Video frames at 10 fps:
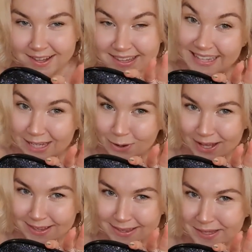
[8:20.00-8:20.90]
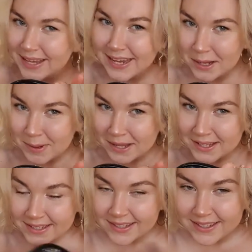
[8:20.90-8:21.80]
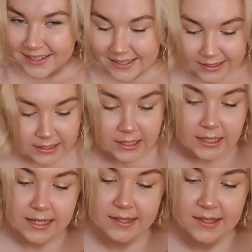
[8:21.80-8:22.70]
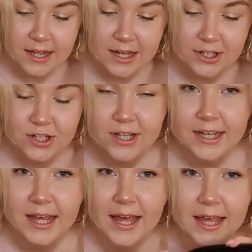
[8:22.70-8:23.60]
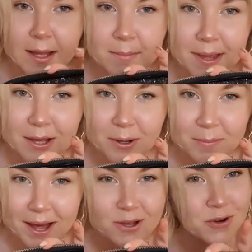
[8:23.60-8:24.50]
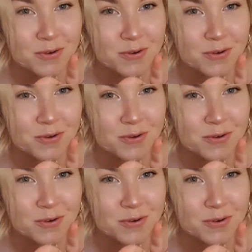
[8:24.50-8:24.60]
Sequins in a bag. This is actually a makeup bag from